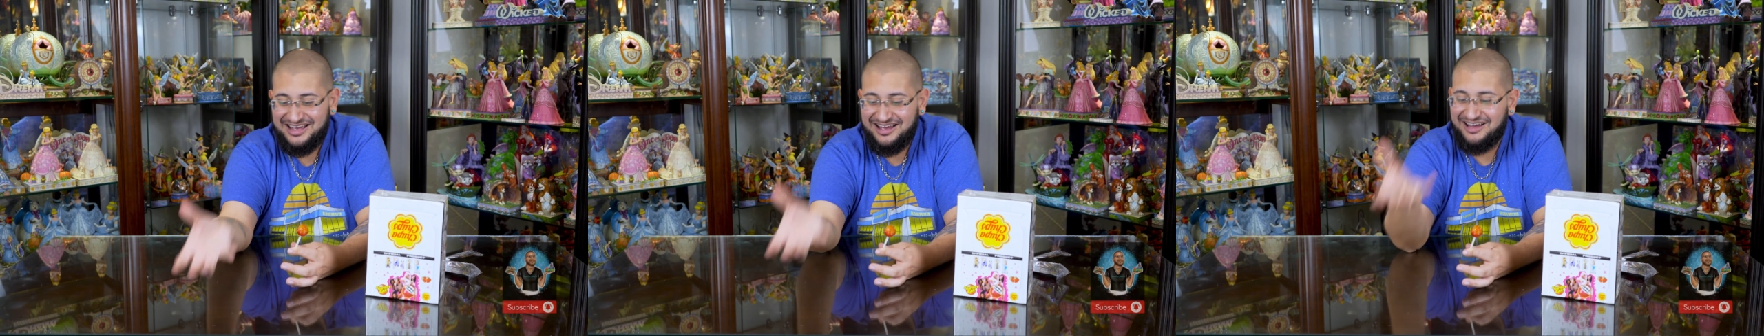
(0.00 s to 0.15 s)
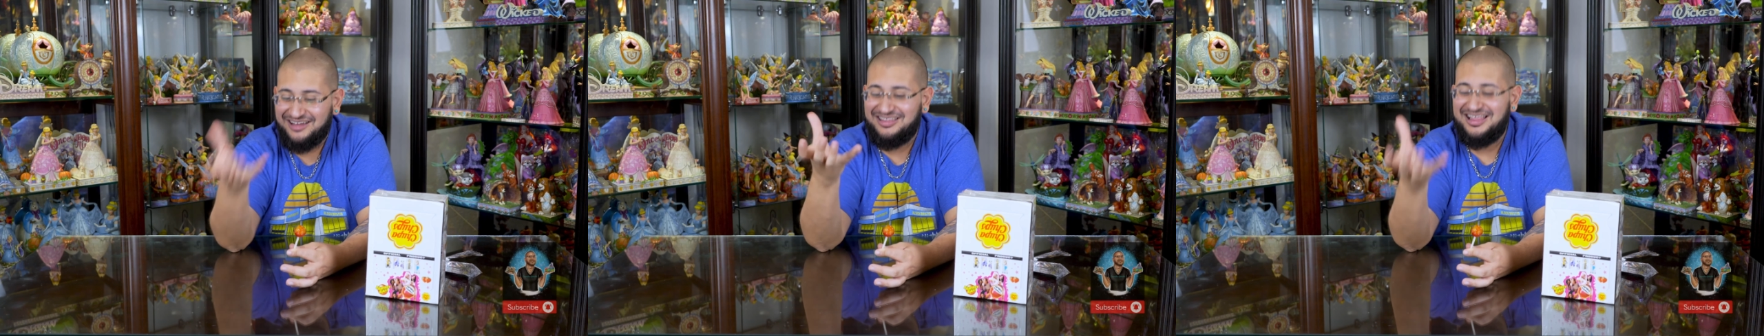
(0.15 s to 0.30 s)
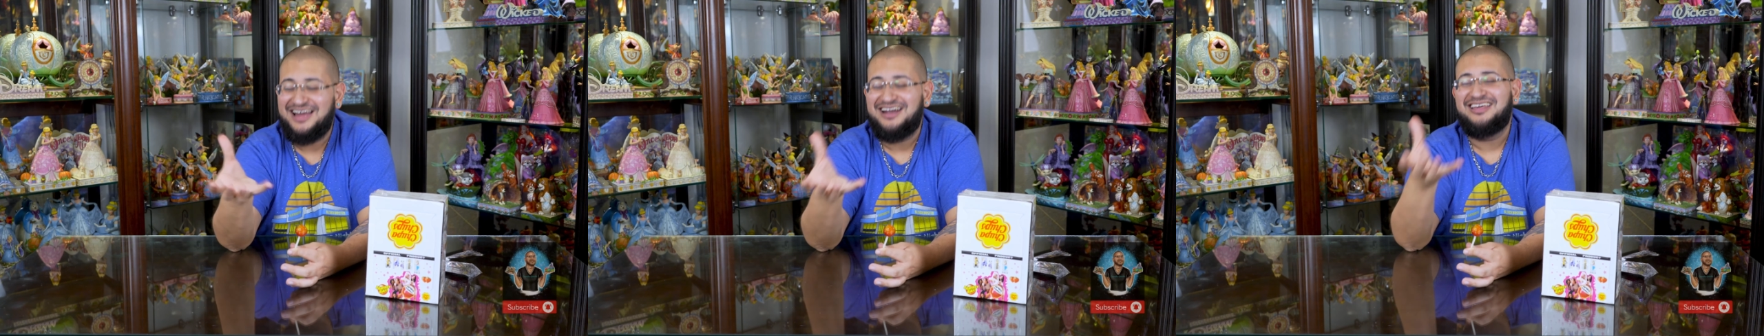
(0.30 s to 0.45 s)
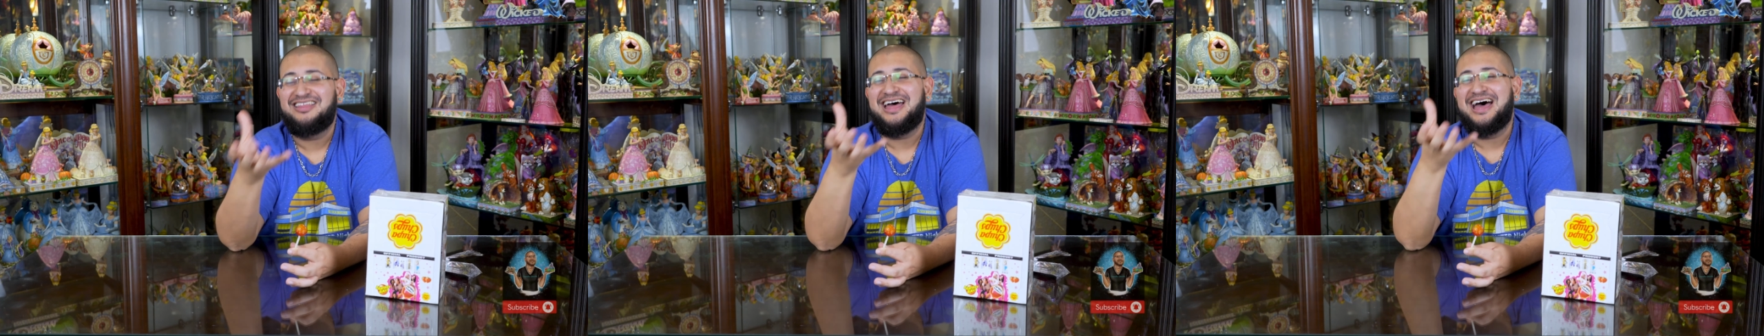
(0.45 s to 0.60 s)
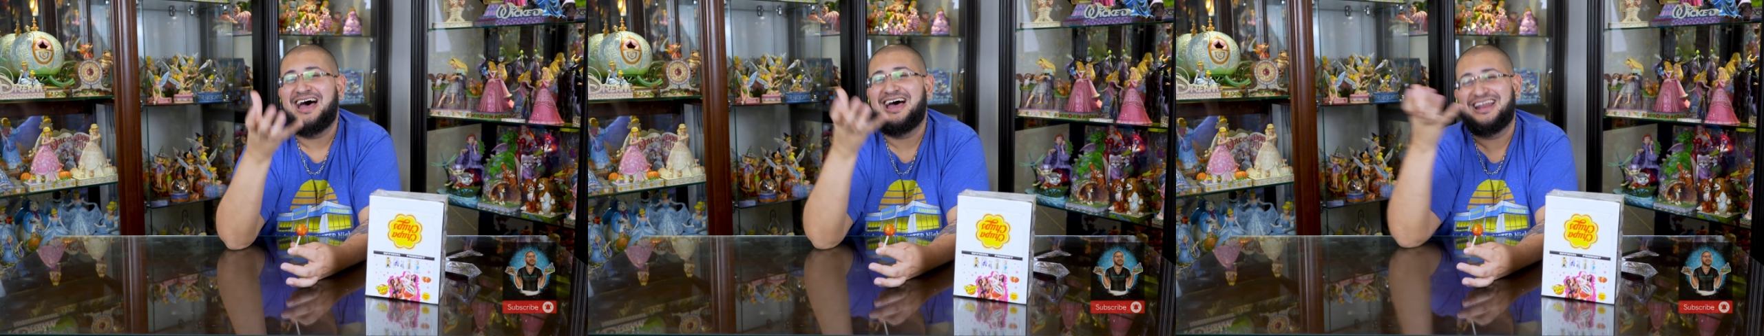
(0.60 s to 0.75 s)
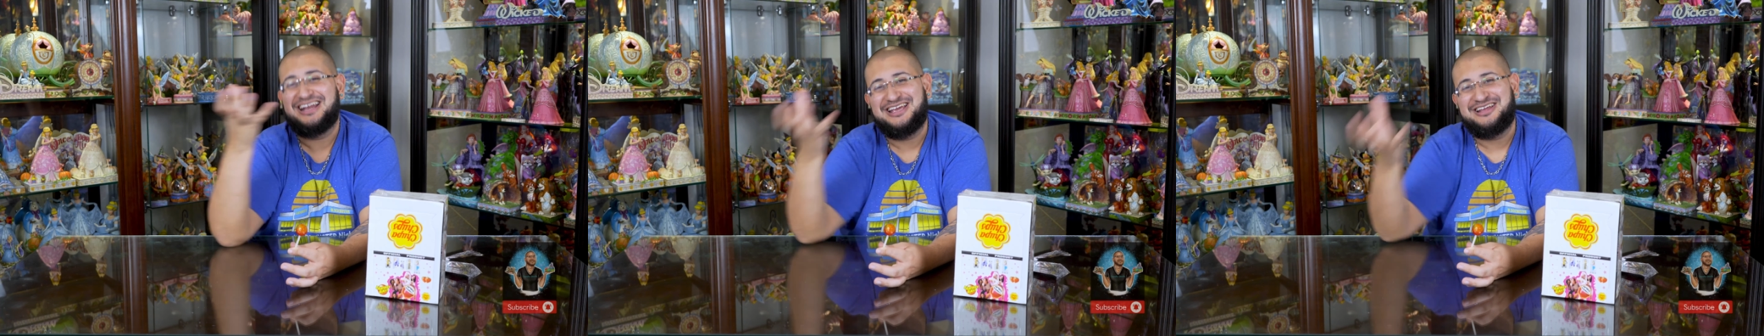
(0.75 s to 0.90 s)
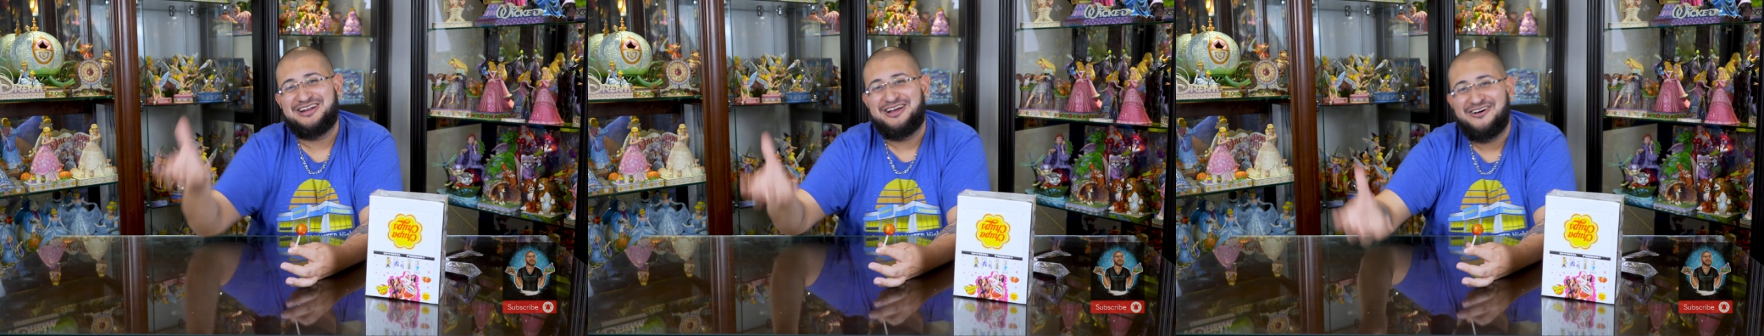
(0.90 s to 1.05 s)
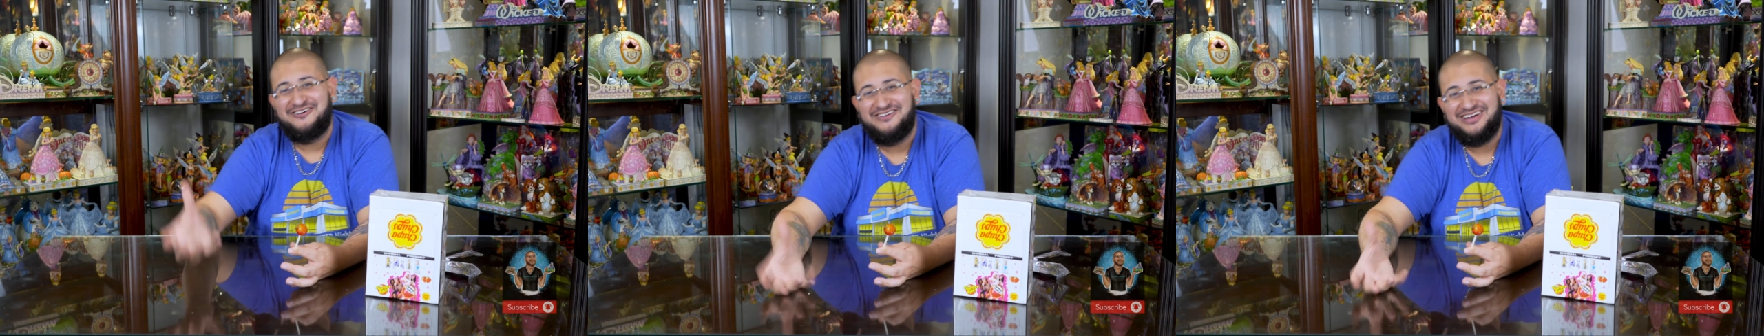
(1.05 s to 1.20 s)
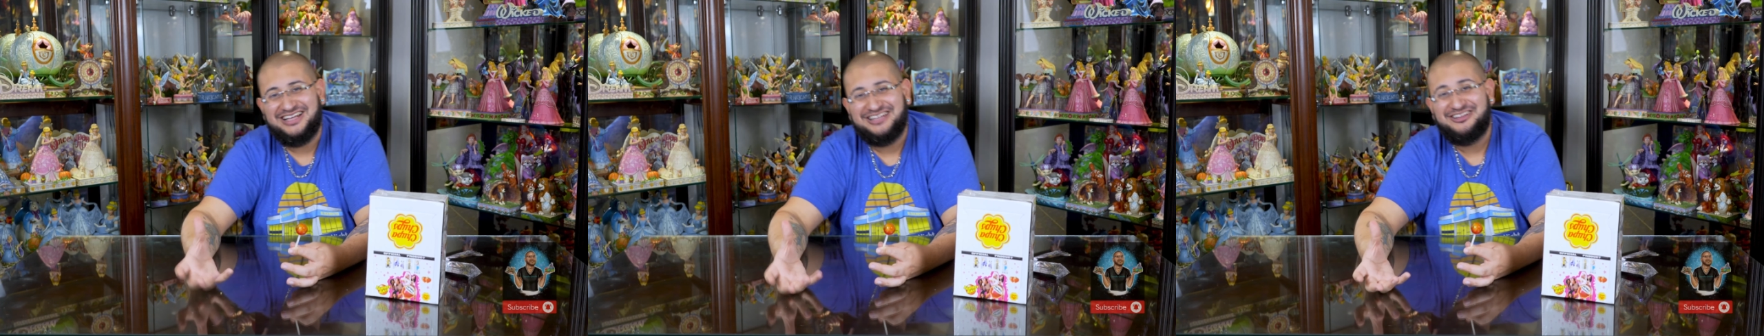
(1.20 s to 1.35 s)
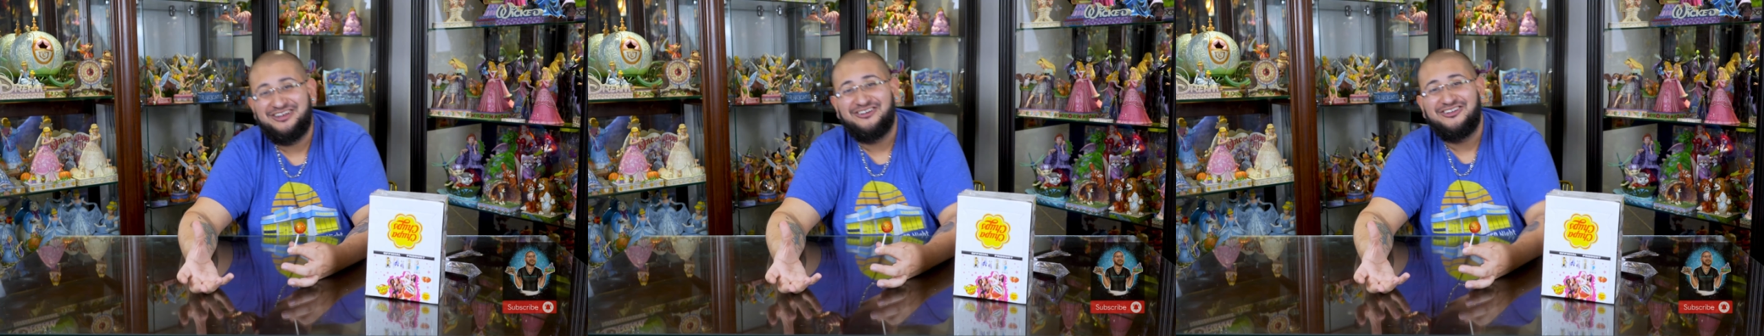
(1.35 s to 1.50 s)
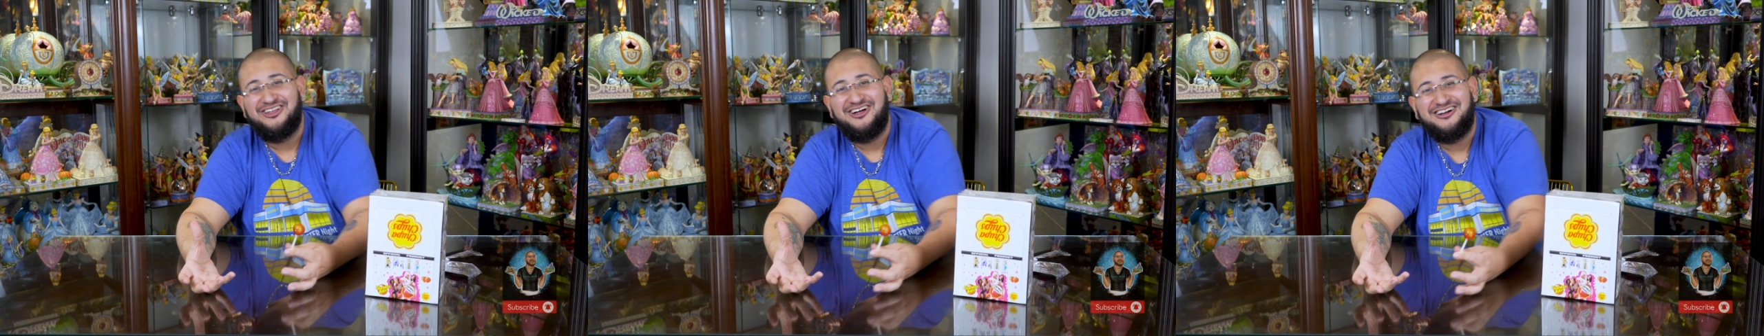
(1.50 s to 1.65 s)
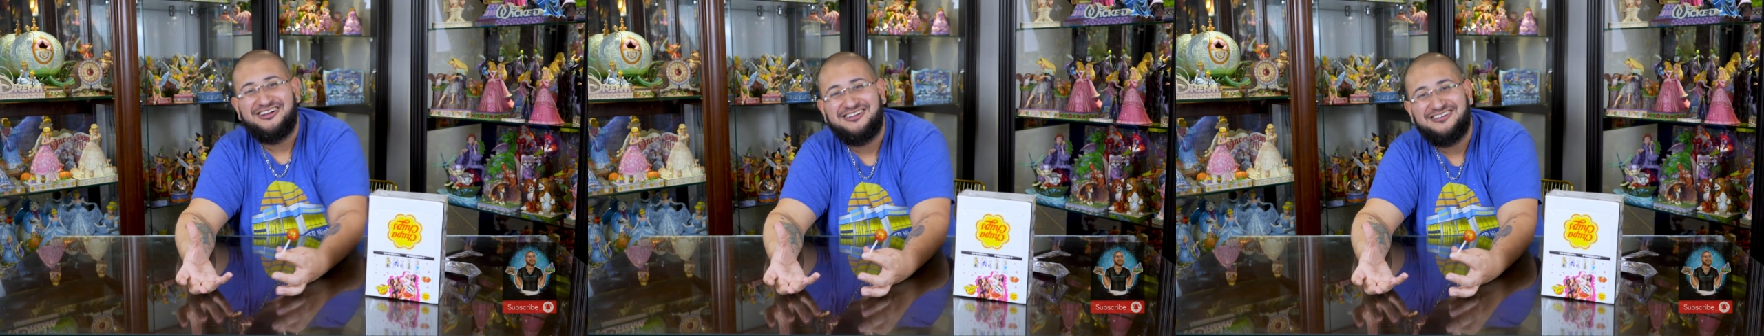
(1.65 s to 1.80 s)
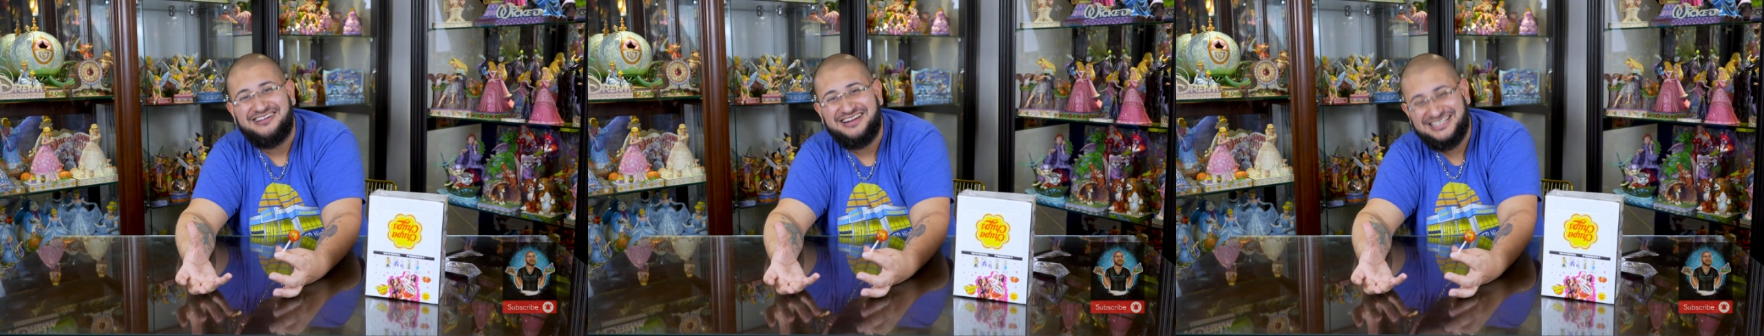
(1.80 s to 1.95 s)
A lot of that, you know, it no
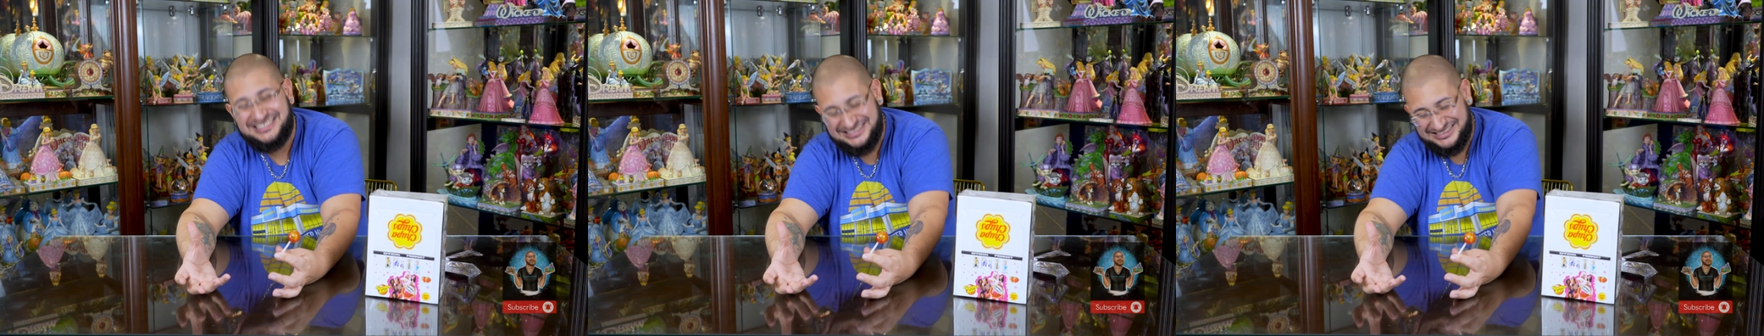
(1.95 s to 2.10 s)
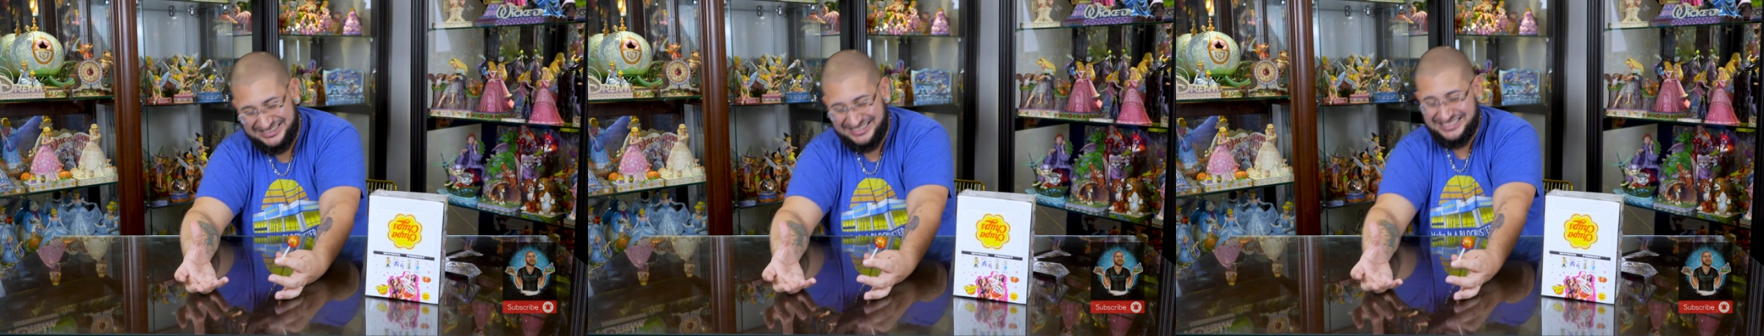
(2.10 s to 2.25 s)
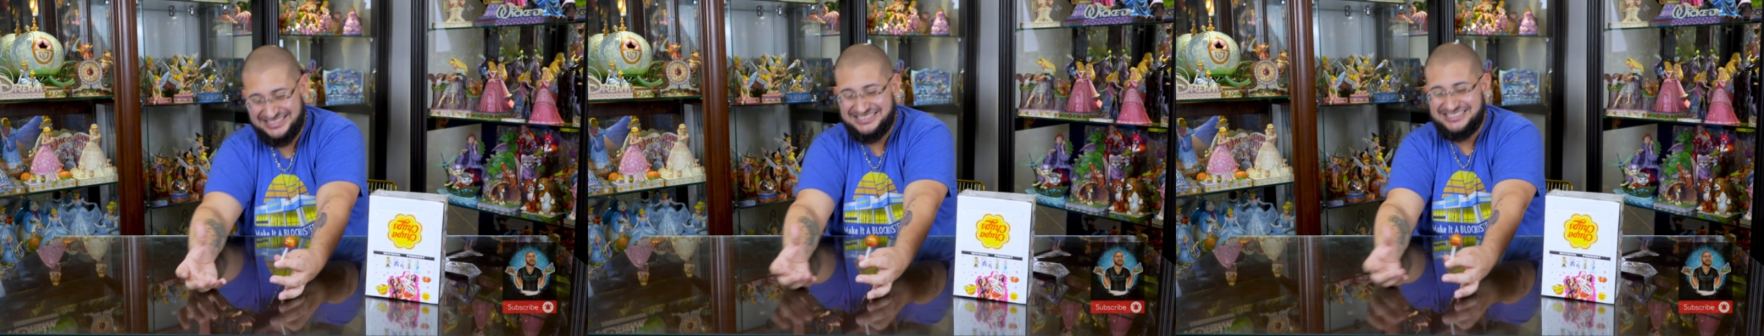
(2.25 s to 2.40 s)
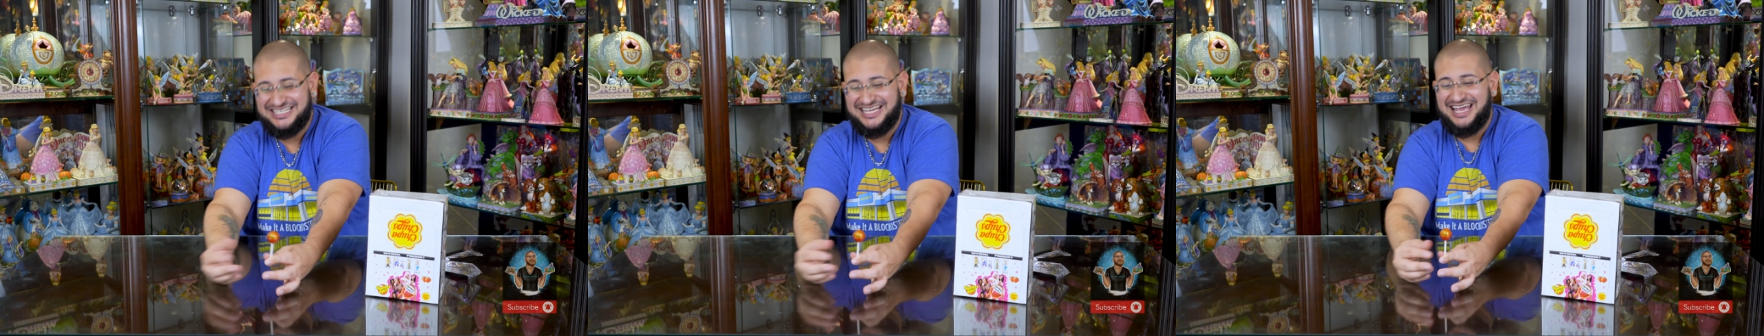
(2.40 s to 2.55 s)
longer exists.